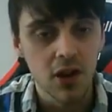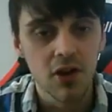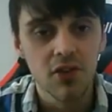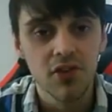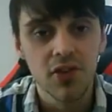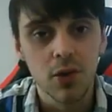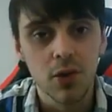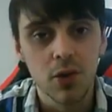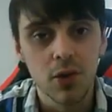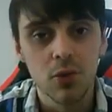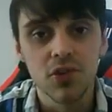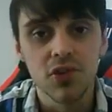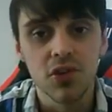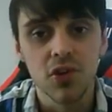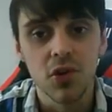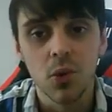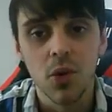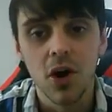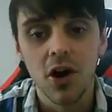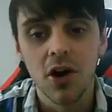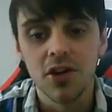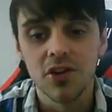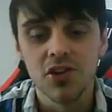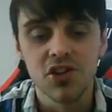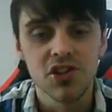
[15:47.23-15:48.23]
I think was going to
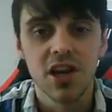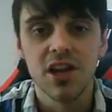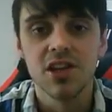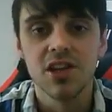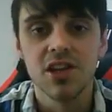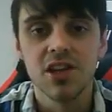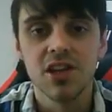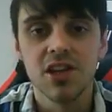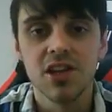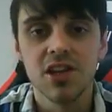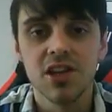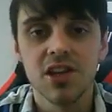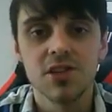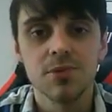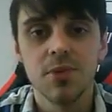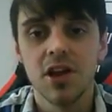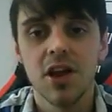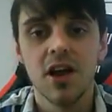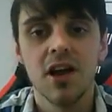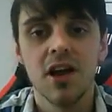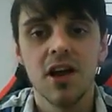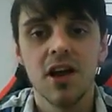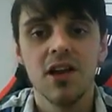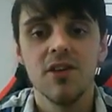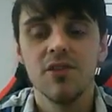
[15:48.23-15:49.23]
work and change my
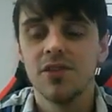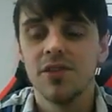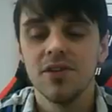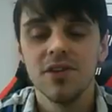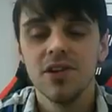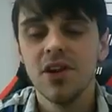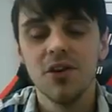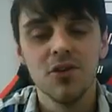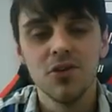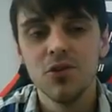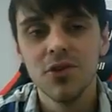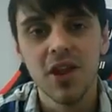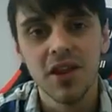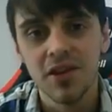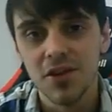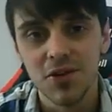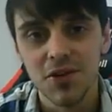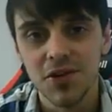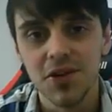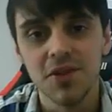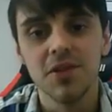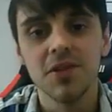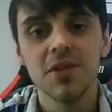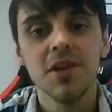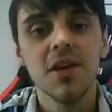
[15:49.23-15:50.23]
life and, all
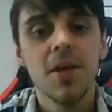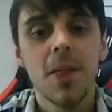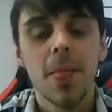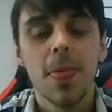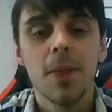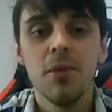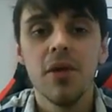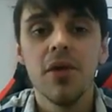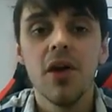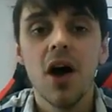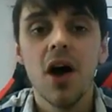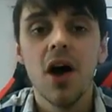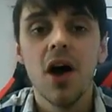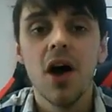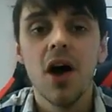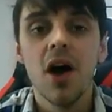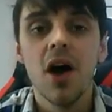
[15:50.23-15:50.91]
that nonsense.